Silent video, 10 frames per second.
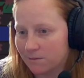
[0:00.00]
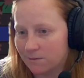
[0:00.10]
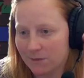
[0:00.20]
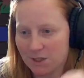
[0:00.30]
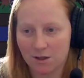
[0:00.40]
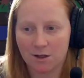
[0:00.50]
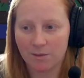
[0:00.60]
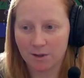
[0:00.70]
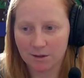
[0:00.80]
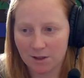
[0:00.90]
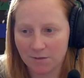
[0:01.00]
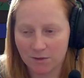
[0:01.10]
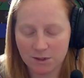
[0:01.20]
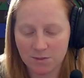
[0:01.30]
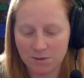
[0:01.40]
Sorry, my
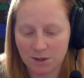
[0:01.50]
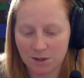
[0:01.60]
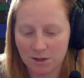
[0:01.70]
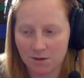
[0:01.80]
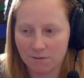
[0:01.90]
headphones keep shutting off.